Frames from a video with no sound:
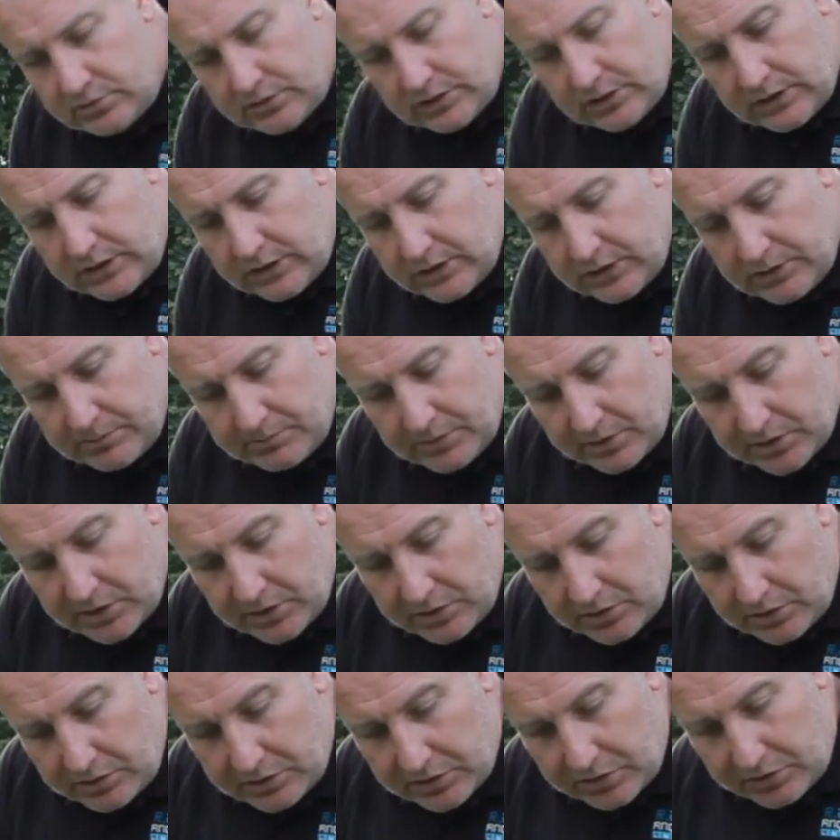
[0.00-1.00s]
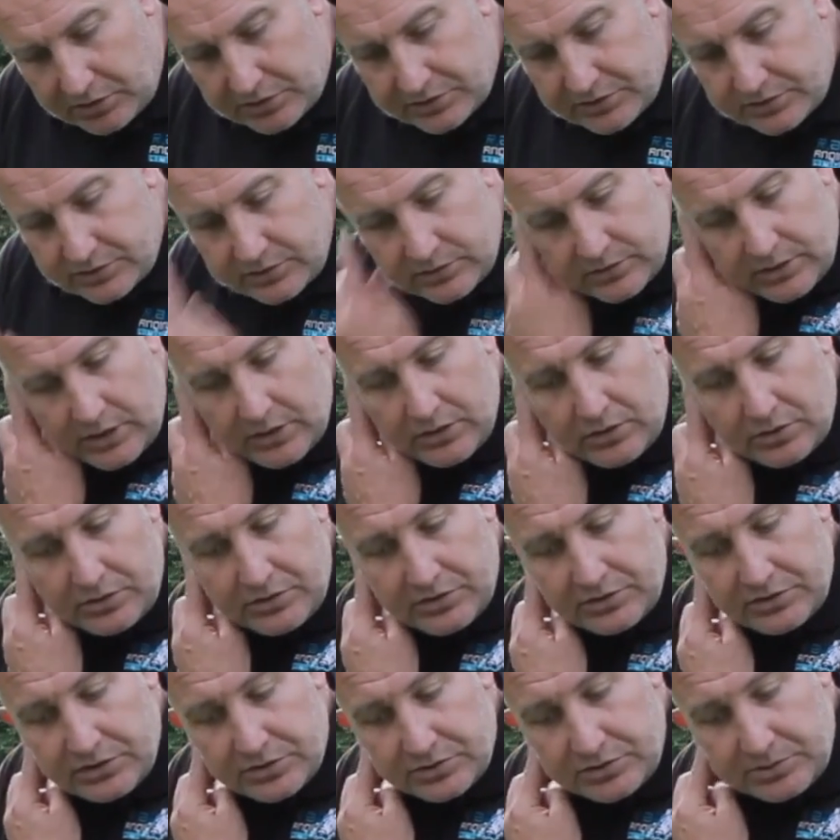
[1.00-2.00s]
I know a lot of guys don't like
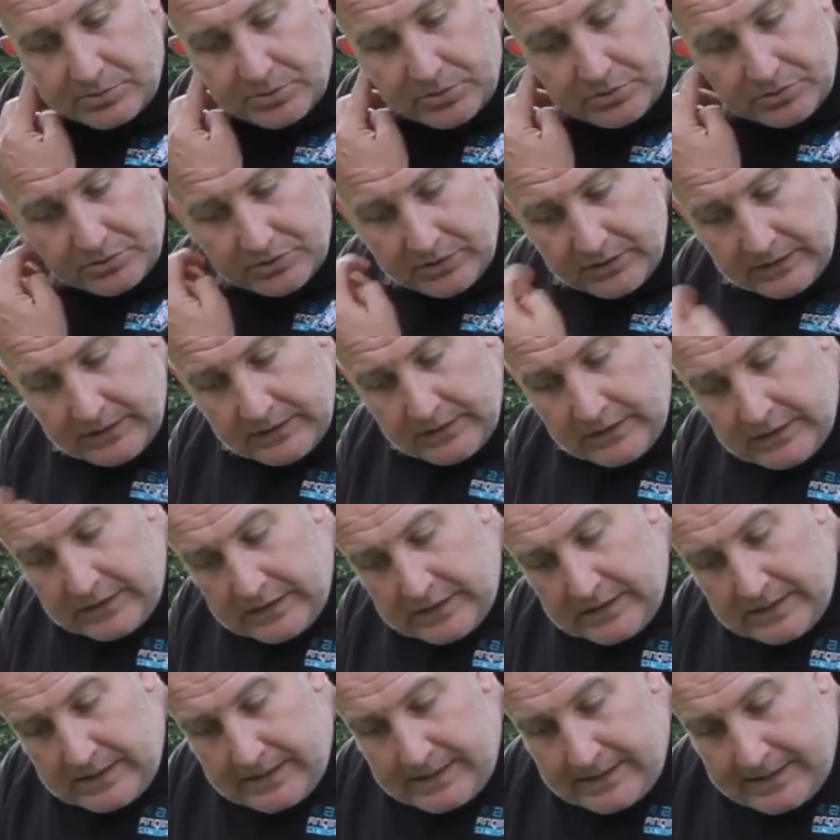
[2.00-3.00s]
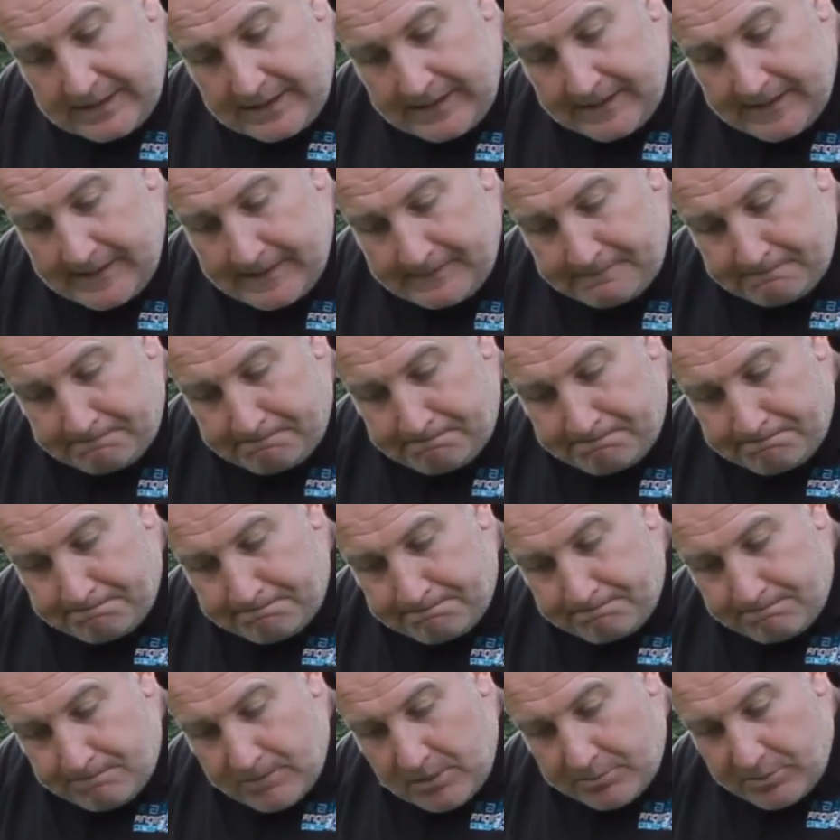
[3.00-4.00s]
the adjustables,
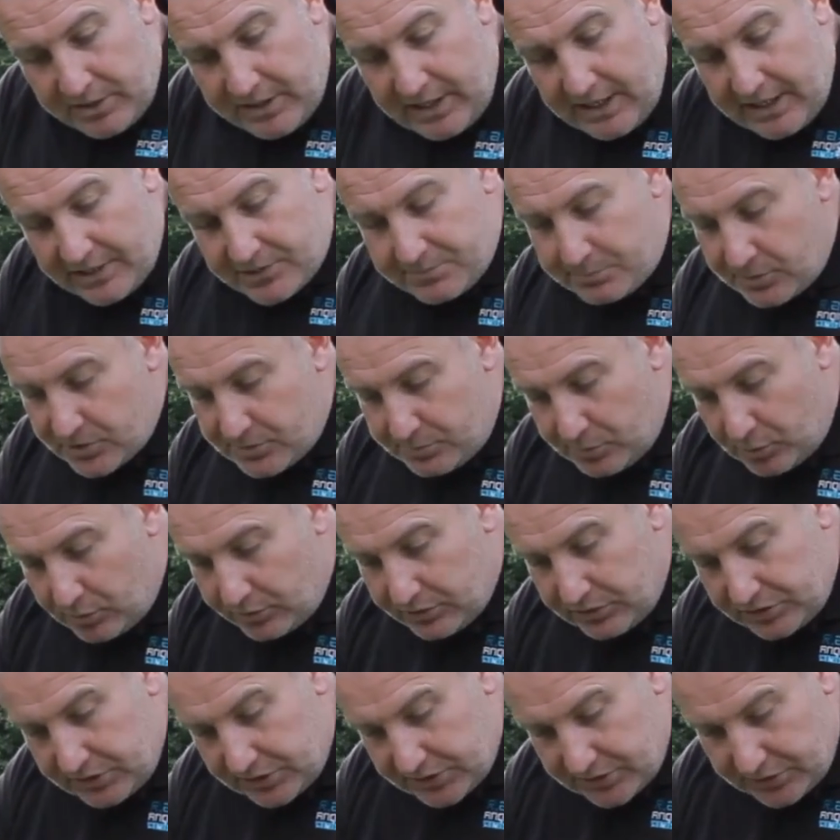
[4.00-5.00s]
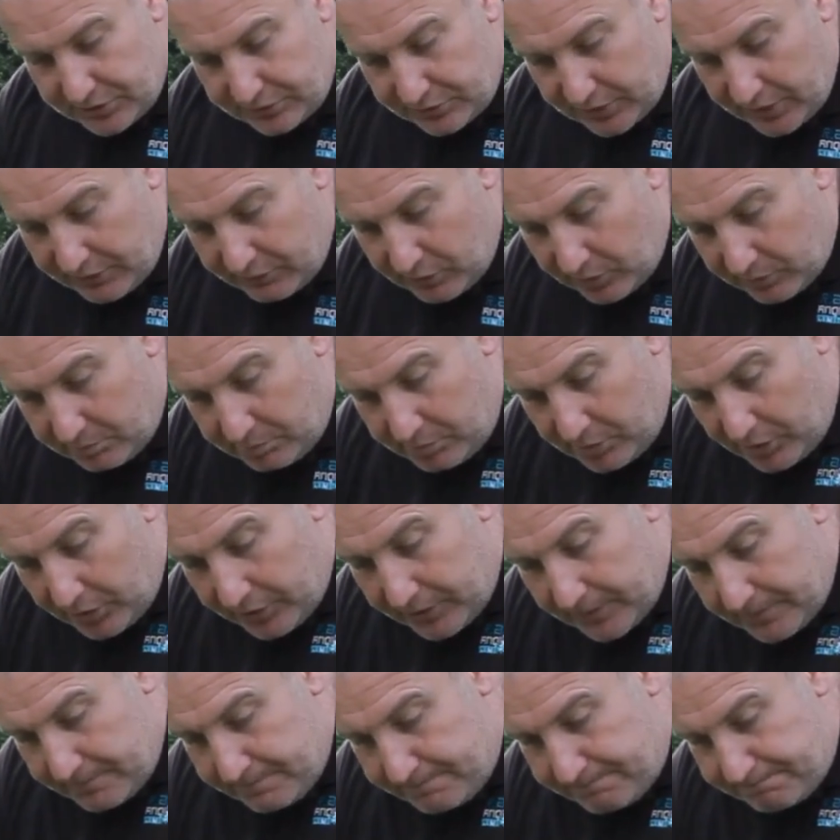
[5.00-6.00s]
but yeah, it's much more than just a 3-rod
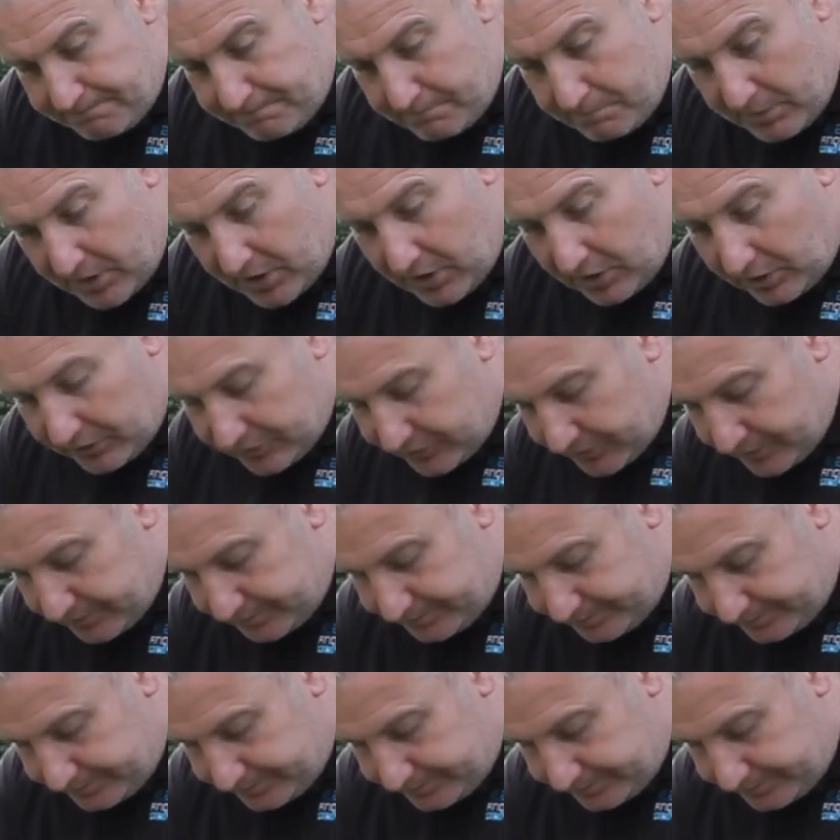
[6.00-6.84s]
pod, because